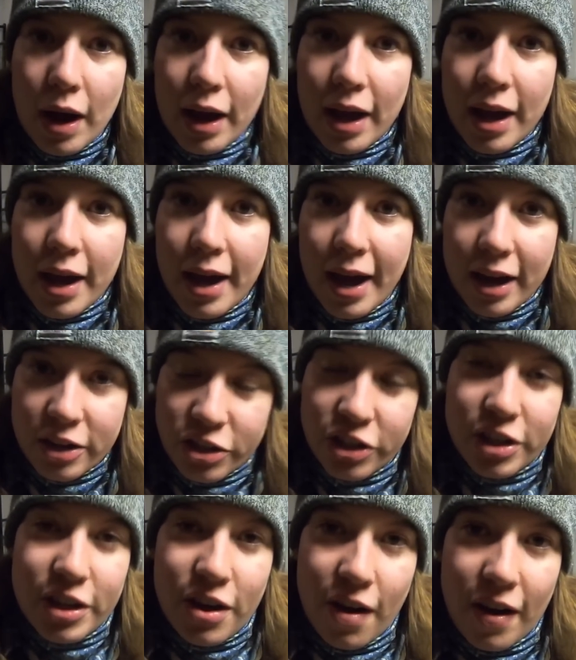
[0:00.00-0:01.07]
I
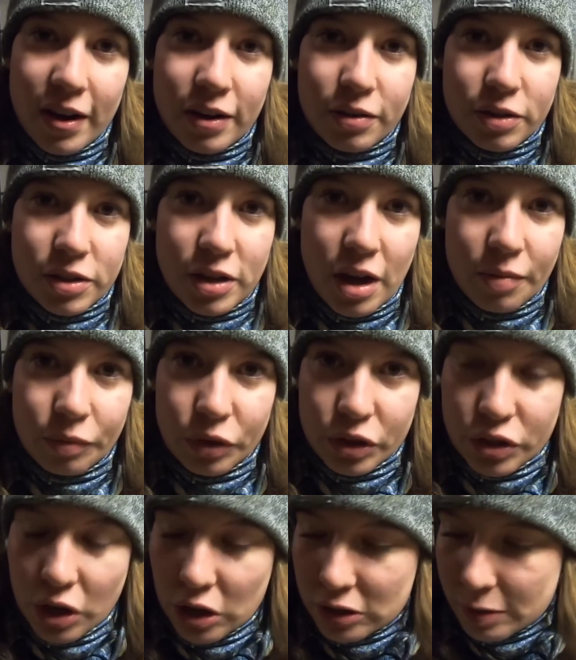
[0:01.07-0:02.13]
actually got some
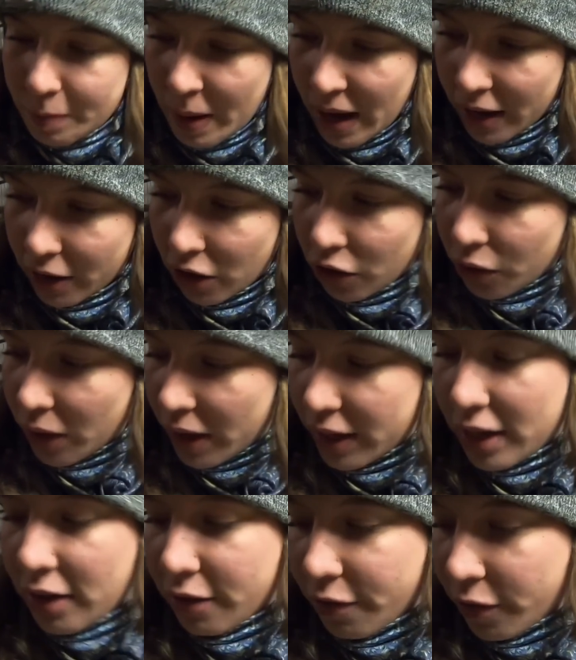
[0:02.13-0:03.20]
results back
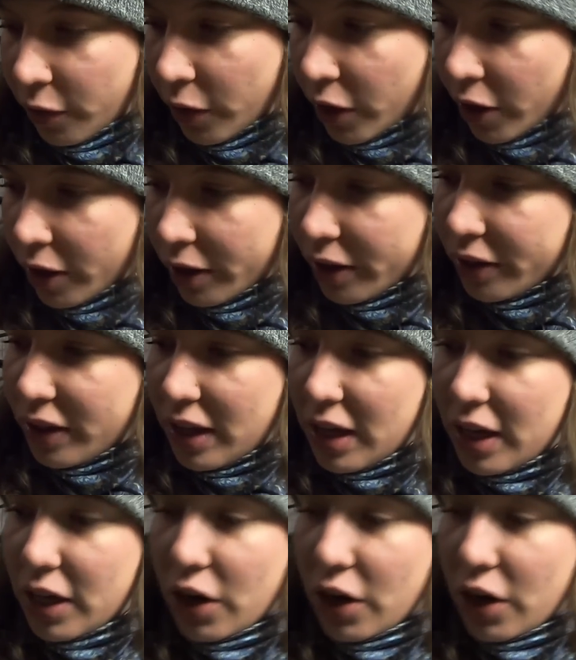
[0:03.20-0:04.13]
already for the